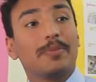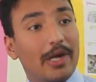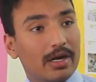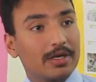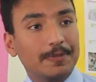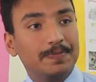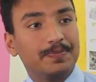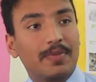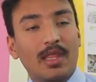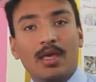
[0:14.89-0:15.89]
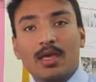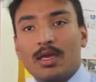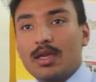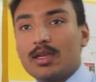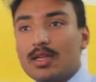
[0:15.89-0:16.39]
America.
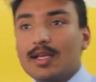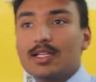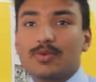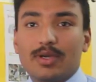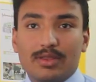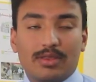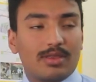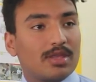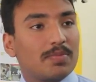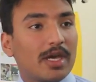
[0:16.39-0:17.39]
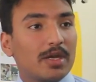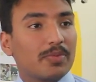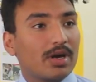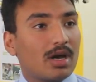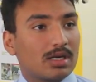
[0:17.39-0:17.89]
It deals with many
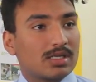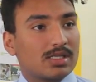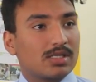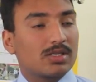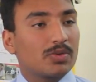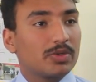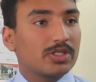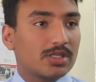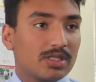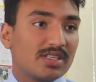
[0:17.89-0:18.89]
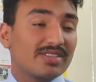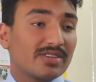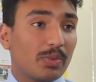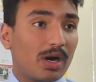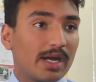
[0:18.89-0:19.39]
products which consist
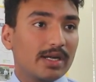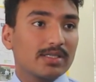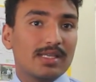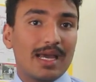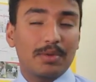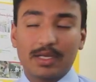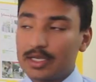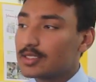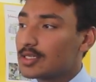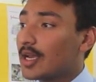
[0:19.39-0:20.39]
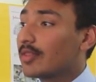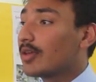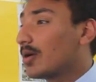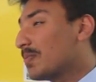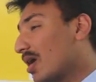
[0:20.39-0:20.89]
of wires, applicants, and
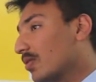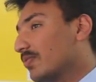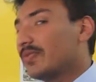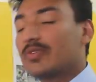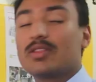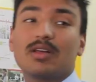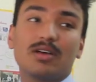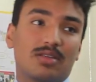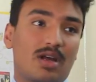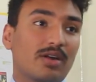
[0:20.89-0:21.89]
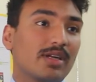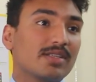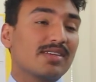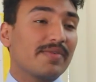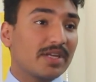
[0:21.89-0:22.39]
there are about
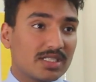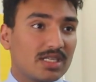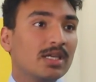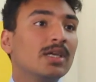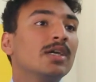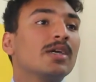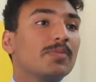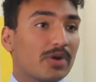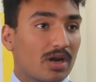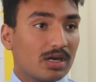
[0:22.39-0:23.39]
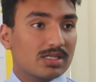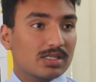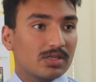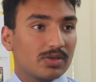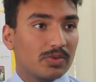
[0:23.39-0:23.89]
15,170 products
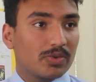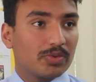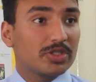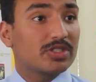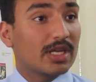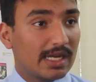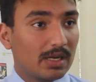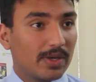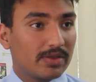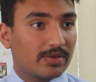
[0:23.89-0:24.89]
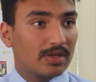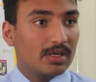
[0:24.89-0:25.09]
which they deal with.